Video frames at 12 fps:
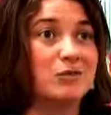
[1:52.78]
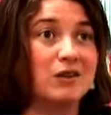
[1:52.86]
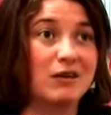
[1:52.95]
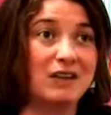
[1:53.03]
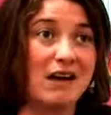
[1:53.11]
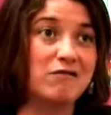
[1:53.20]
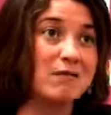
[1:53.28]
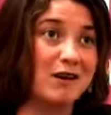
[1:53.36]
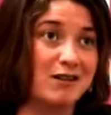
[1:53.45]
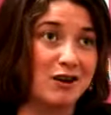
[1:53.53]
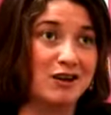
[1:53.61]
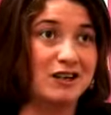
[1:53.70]
we only have
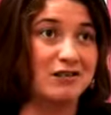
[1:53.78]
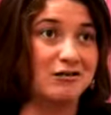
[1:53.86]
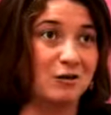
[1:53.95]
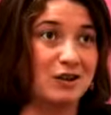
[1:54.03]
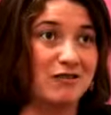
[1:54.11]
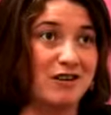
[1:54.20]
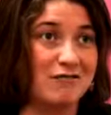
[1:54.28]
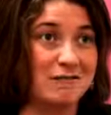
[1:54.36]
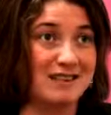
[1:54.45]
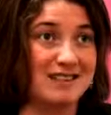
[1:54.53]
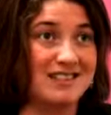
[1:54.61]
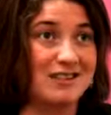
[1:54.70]
about 30 to 45
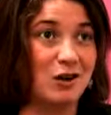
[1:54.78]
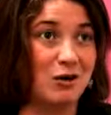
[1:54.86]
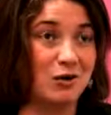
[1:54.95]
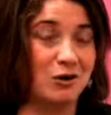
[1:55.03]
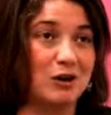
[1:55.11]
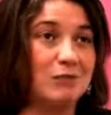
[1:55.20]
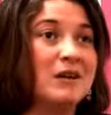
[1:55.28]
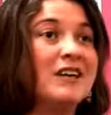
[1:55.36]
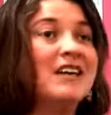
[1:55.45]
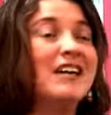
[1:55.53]
minutes in whole group.